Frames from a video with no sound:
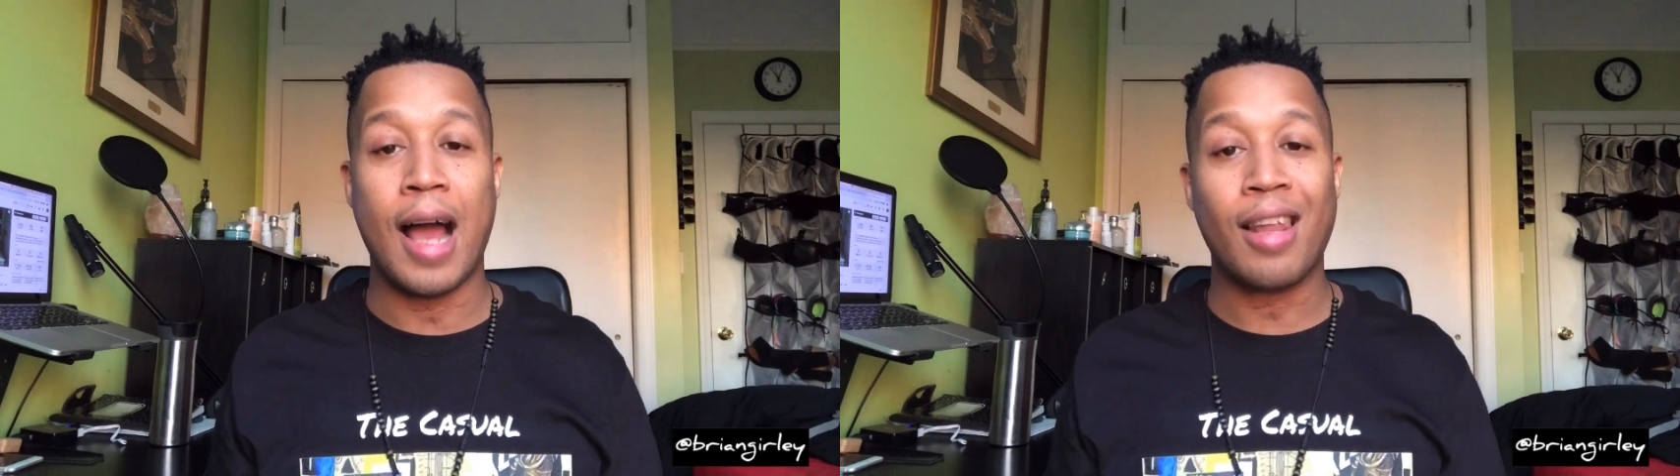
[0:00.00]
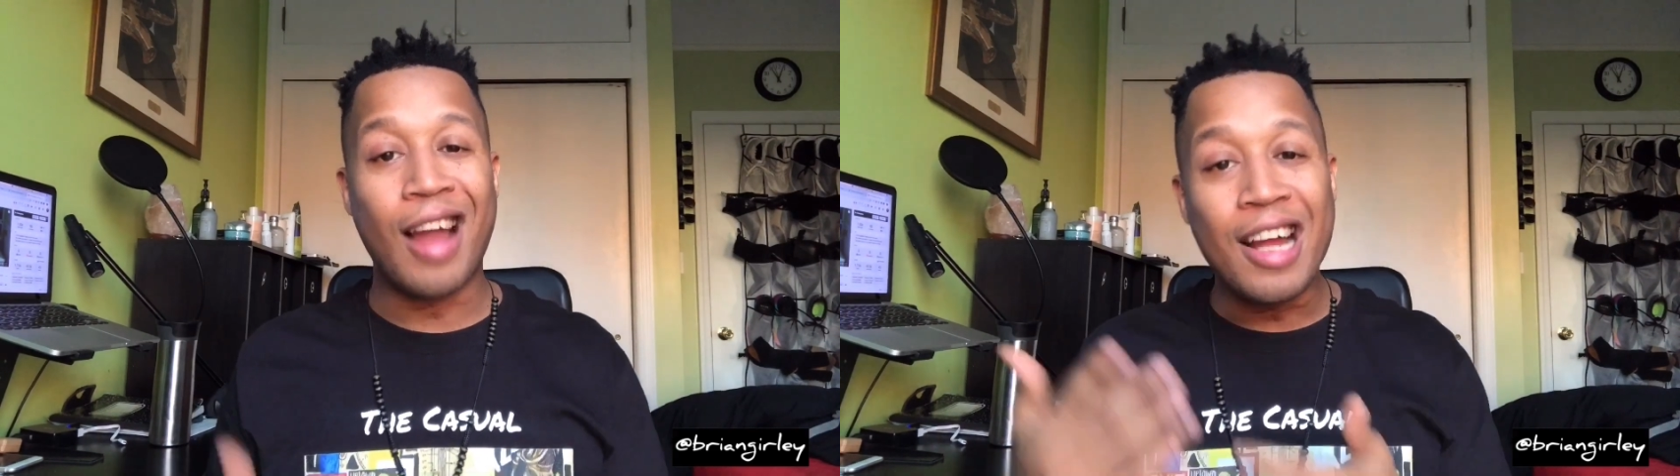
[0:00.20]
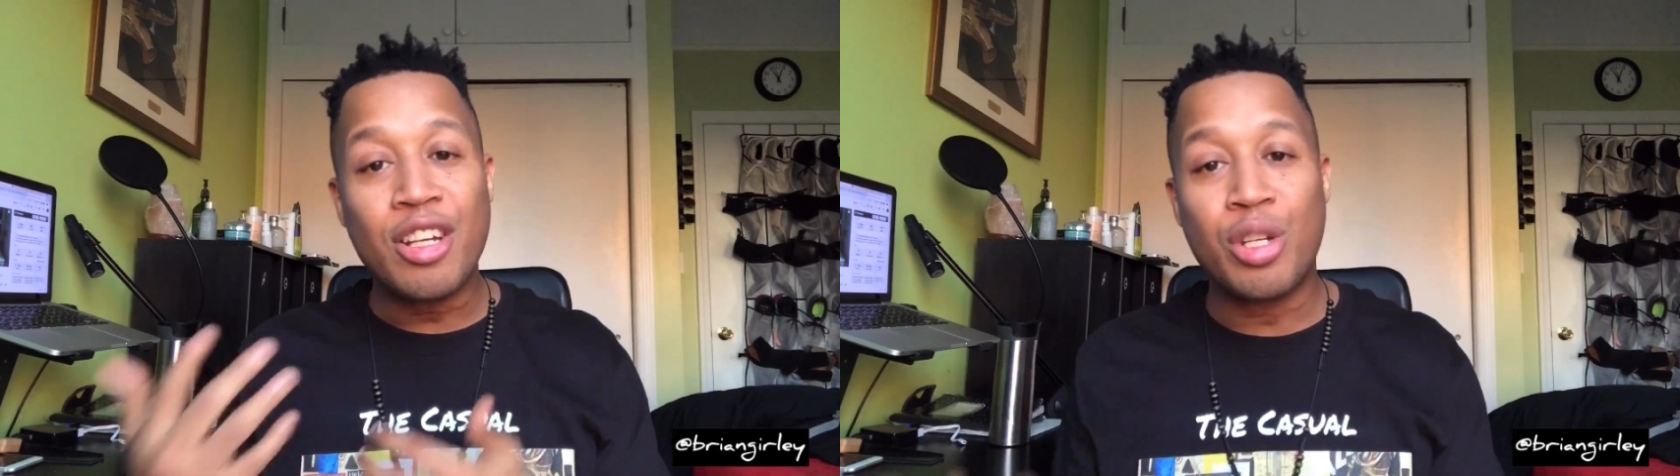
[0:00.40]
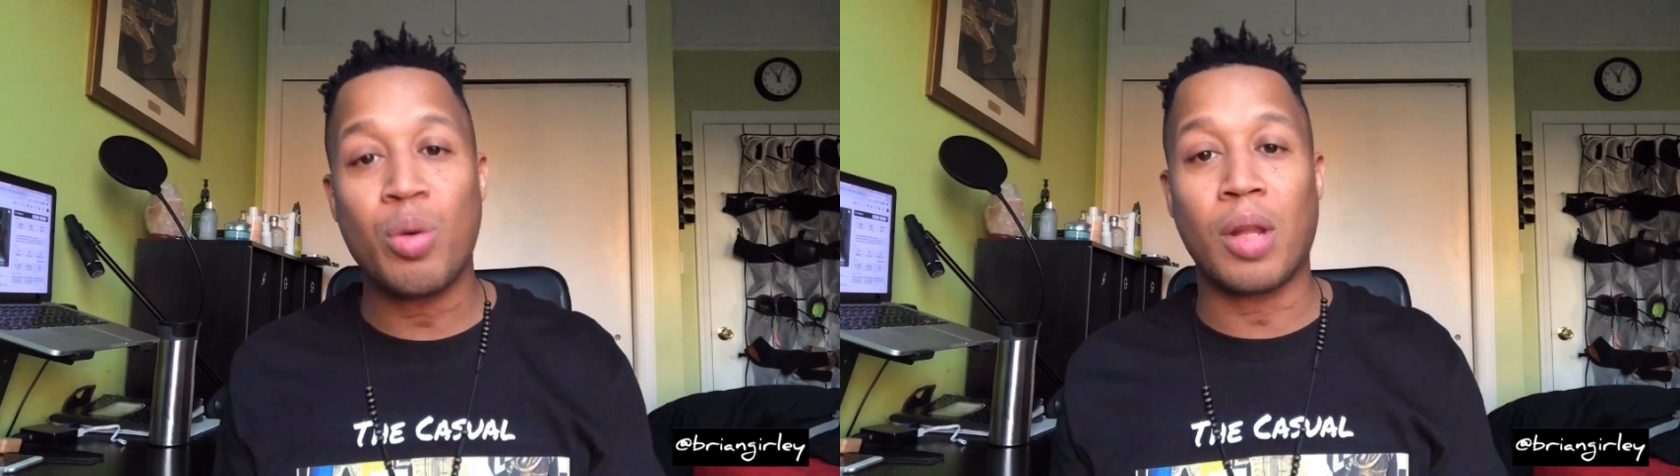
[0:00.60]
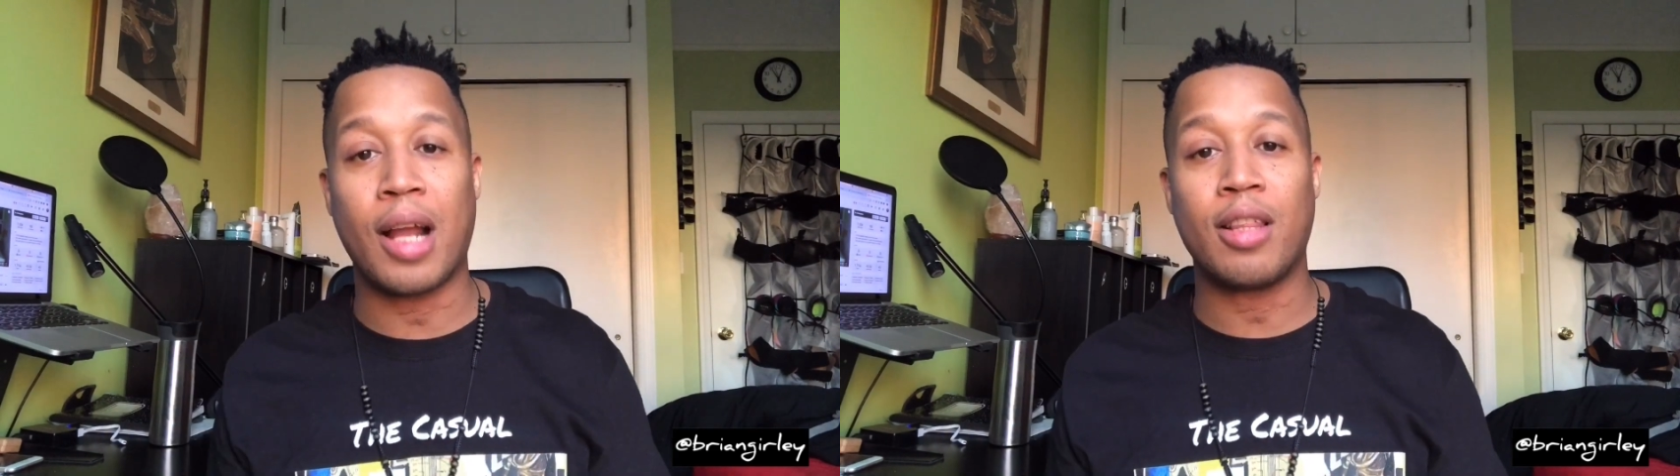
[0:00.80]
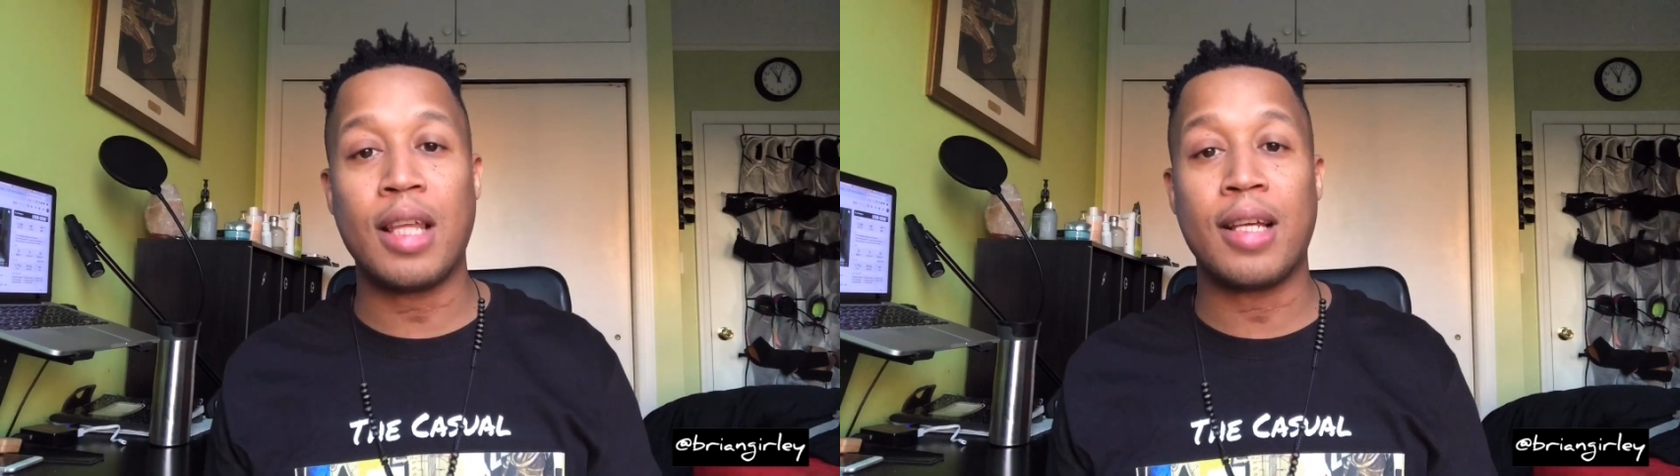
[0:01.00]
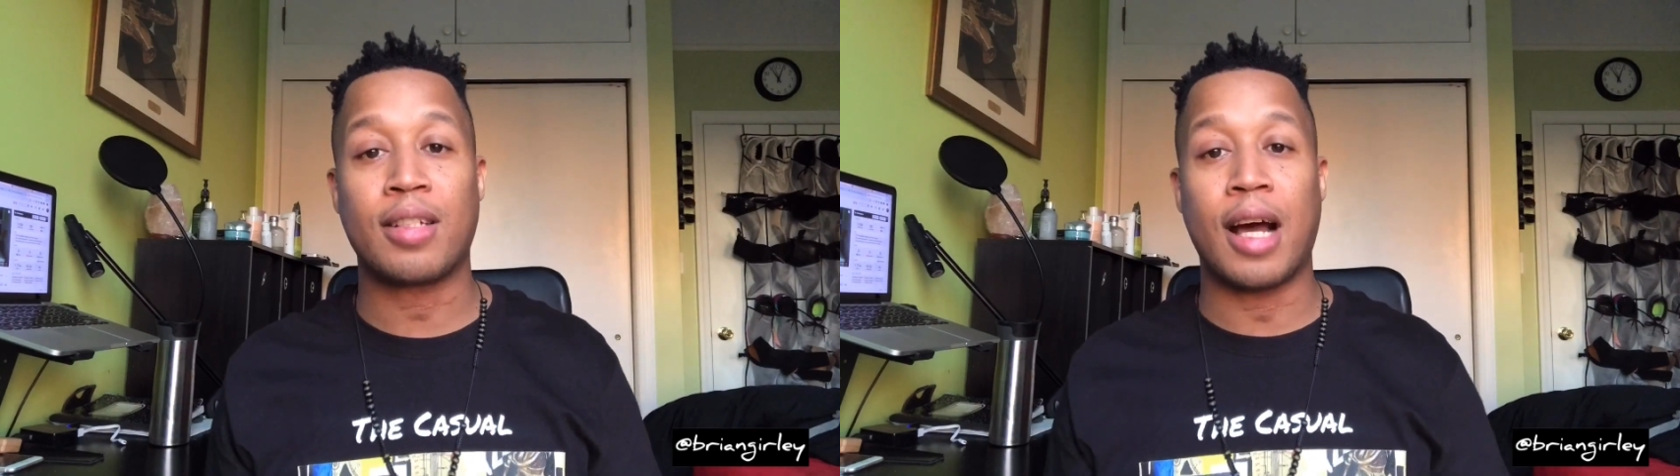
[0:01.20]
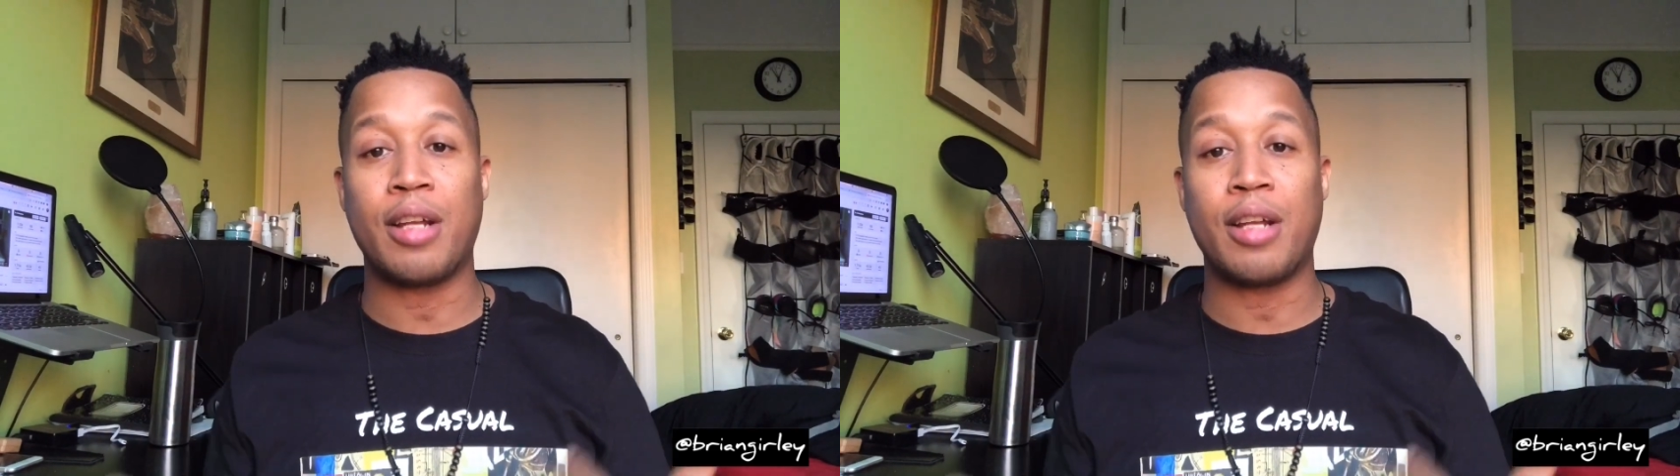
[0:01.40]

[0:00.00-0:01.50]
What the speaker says: I like to do a lot of things.